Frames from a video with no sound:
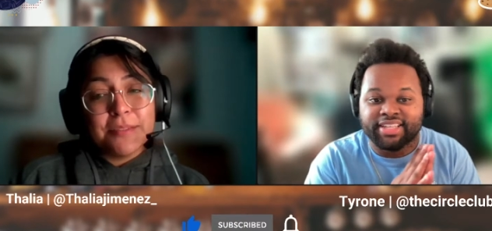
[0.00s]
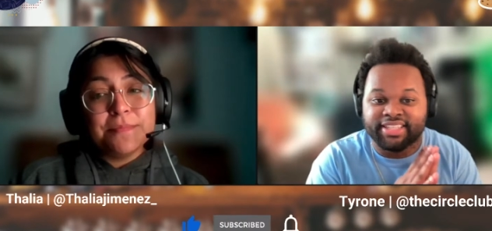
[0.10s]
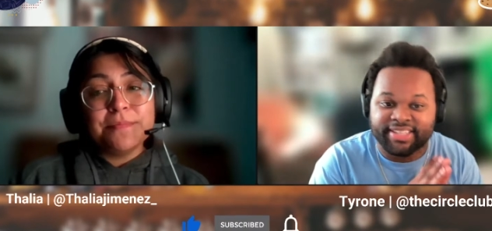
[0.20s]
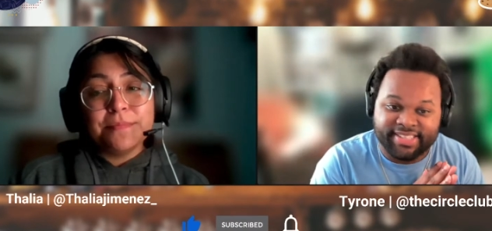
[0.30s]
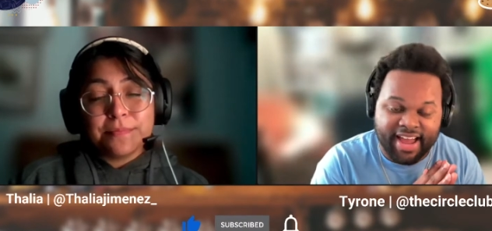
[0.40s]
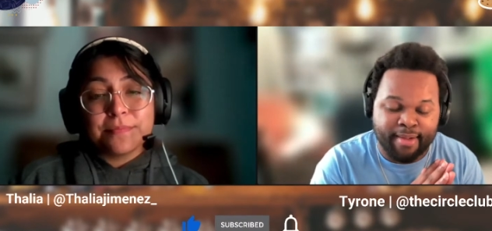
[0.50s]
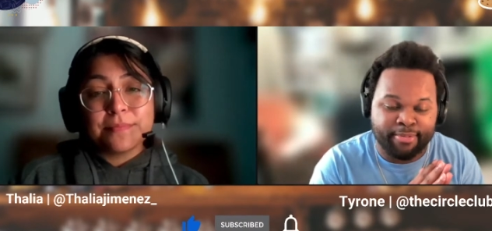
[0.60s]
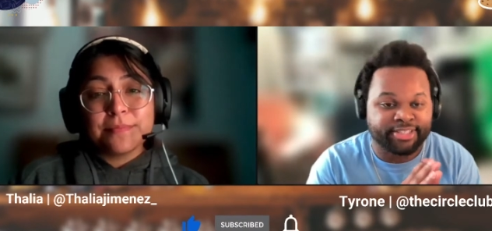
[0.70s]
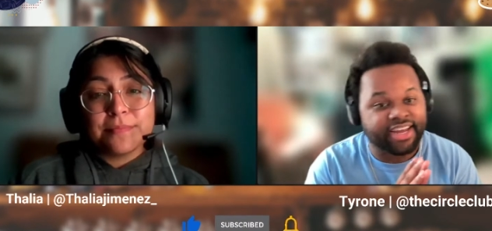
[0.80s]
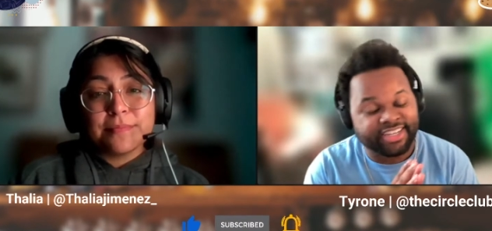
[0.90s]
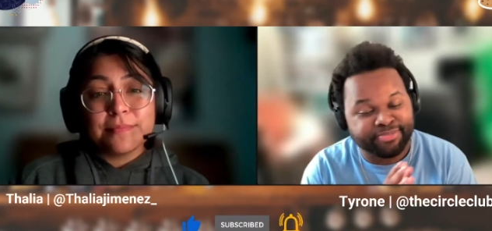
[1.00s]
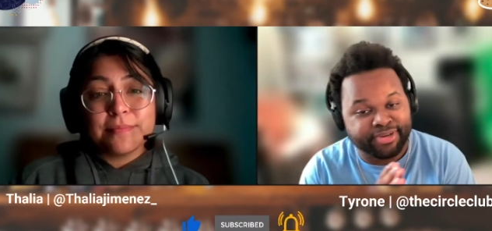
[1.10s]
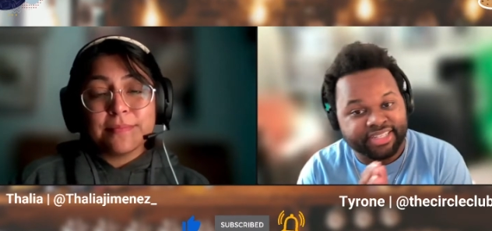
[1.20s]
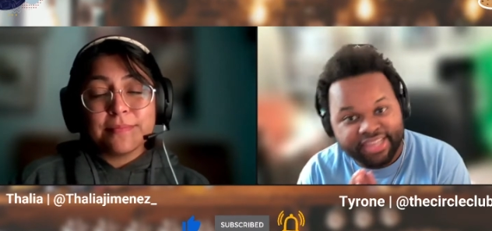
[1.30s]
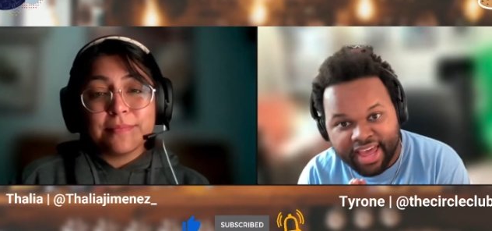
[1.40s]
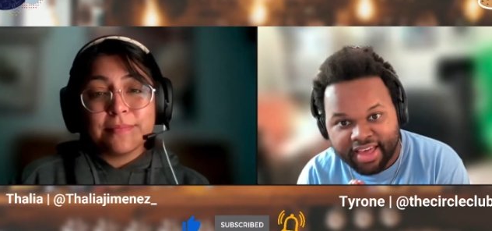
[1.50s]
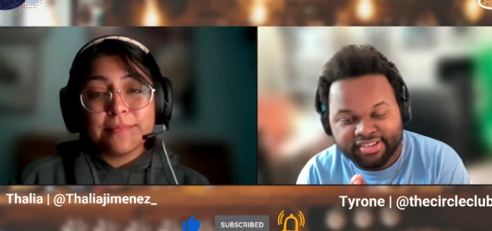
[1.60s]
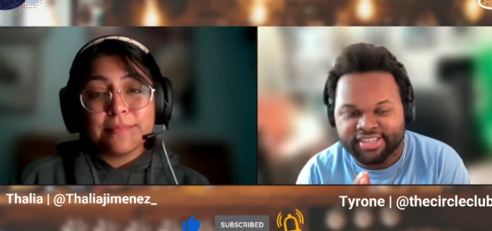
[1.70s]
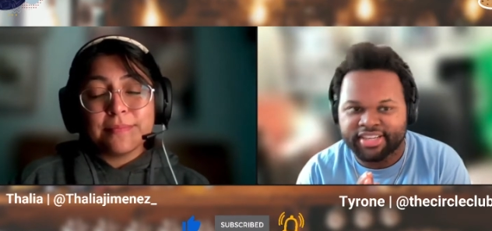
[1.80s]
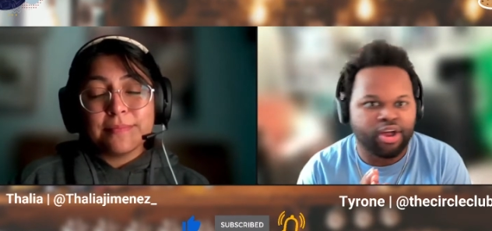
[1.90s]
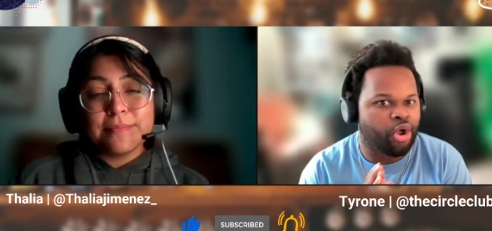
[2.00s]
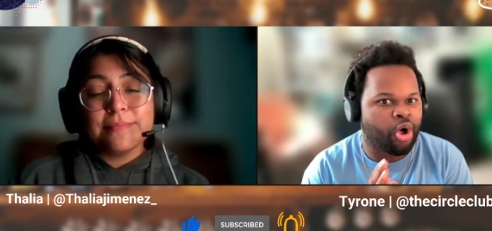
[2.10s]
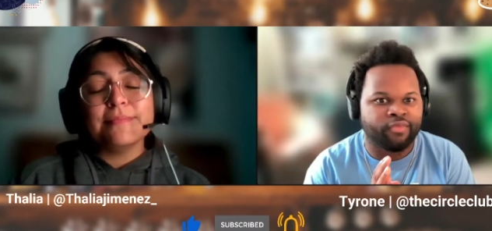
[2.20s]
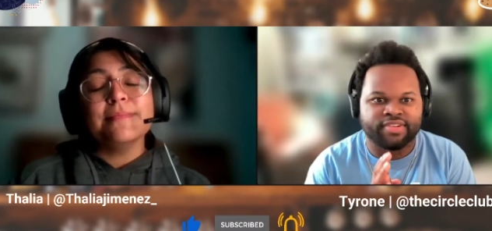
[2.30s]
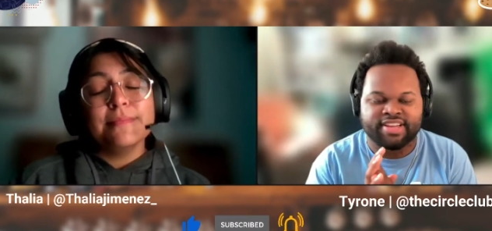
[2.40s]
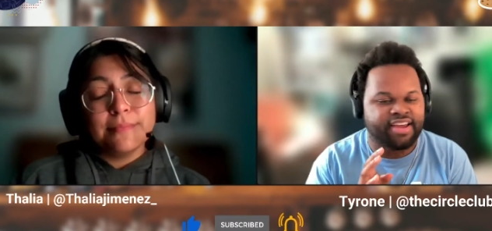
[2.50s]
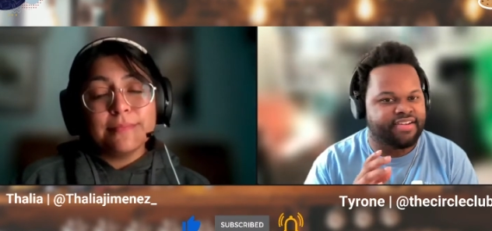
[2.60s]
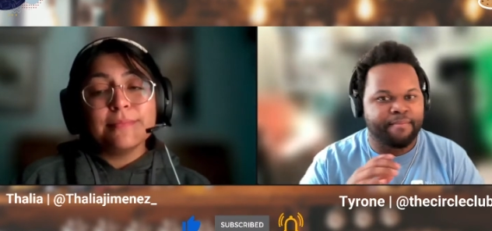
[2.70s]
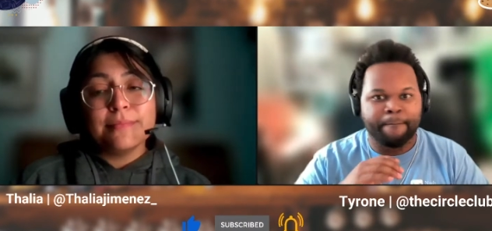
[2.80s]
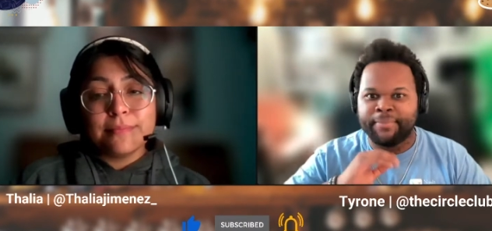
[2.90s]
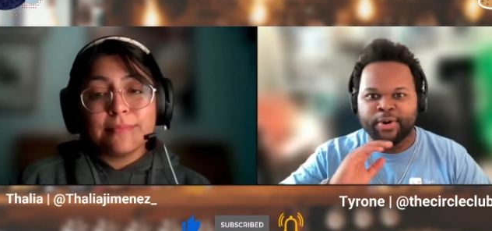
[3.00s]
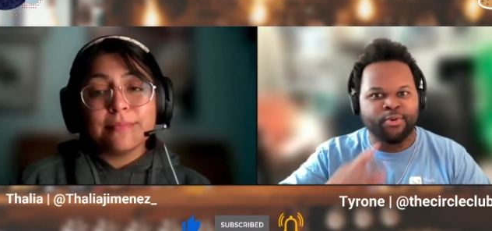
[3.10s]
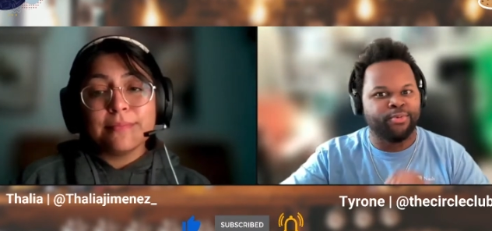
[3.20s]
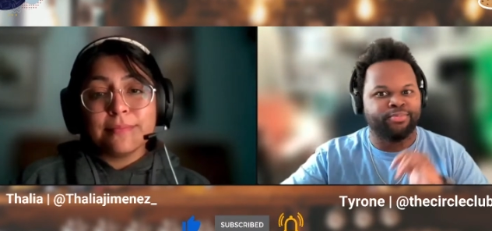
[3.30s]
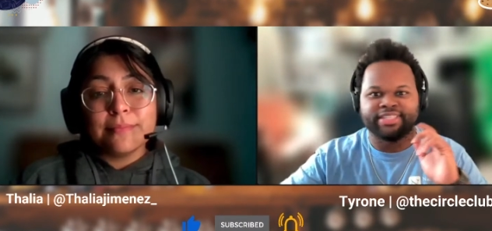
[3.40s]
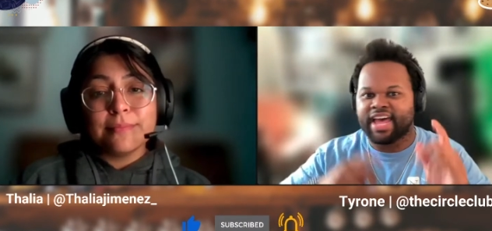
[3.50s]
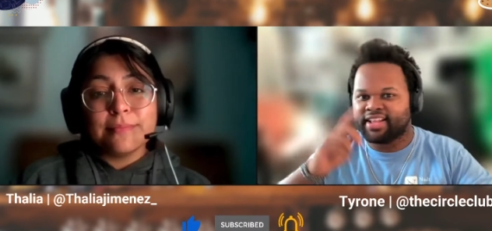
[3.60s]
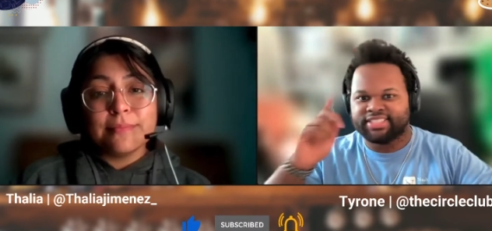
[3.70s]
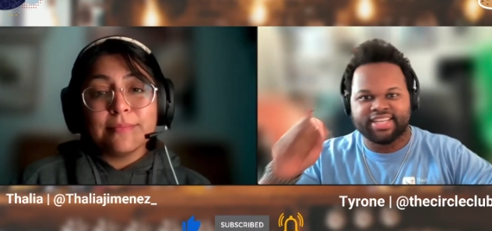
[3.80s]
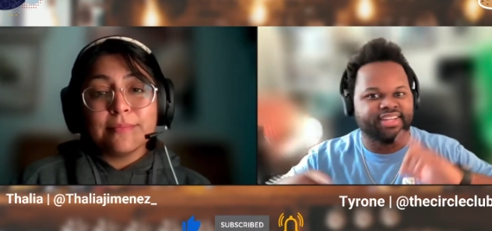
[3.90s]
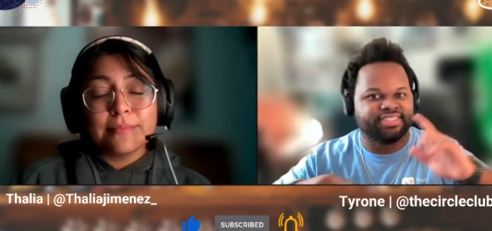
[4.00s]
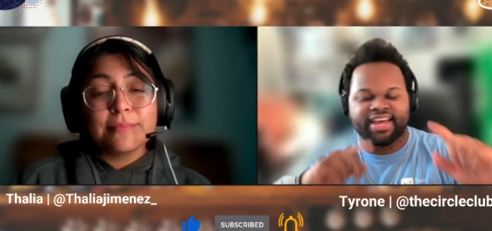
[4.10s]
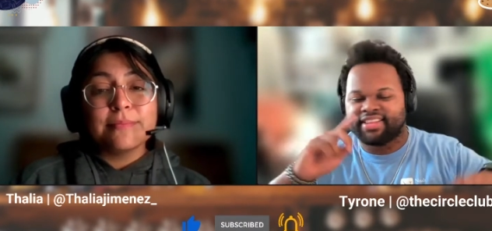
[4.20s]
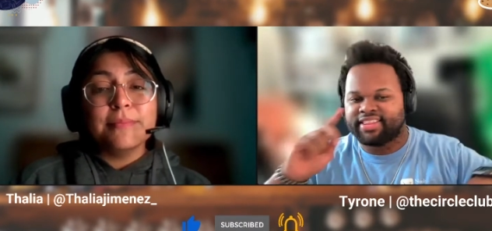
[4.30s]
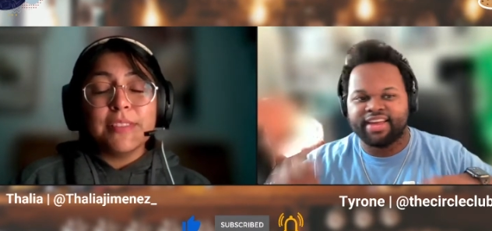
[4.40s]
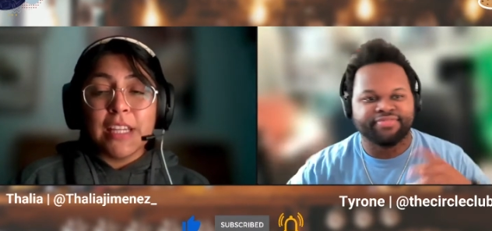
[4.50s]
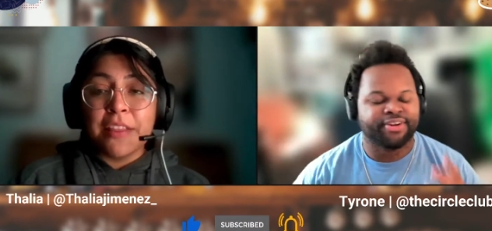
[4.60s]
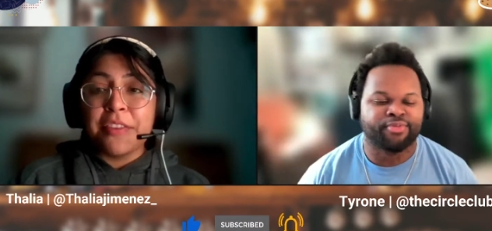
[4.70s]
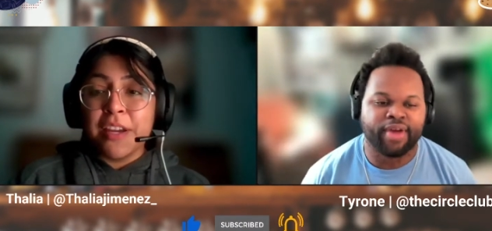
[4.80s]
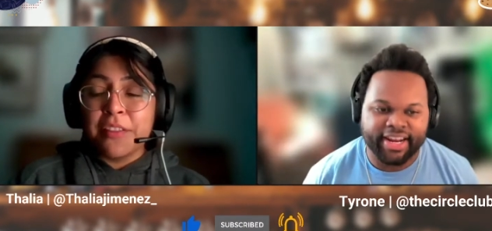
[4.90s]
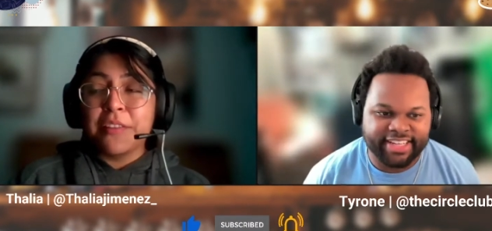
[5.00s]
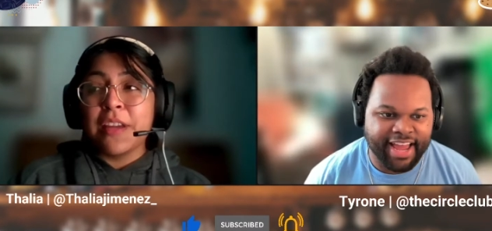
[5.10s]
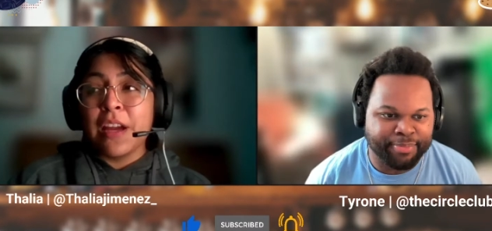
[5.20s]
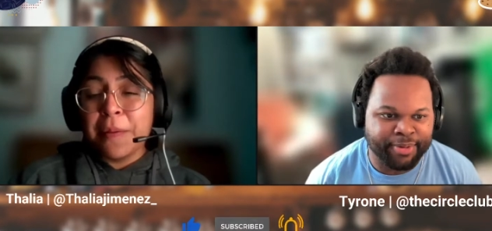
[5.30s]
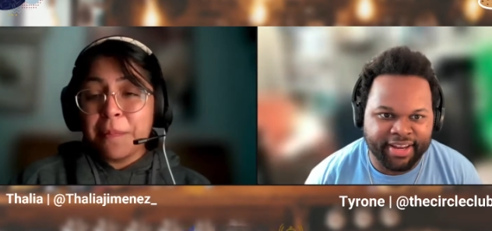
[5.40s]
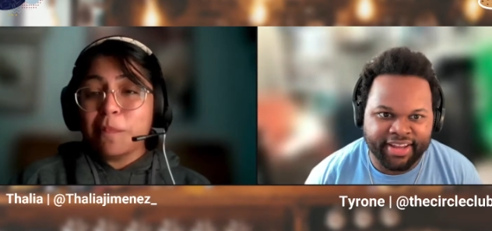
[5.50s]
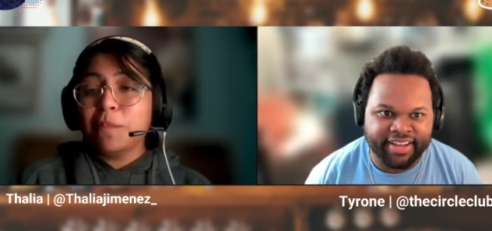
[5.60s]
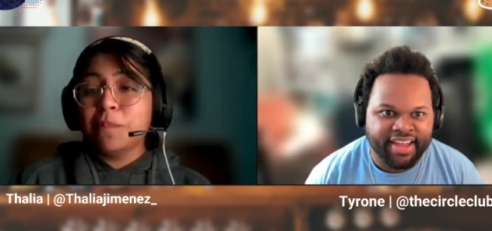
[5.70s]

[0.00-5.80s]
Speaker 1: this time there's not as many deaths, and then all of a sudden, boom, death, death, death, left death, and right death, is happening, yep.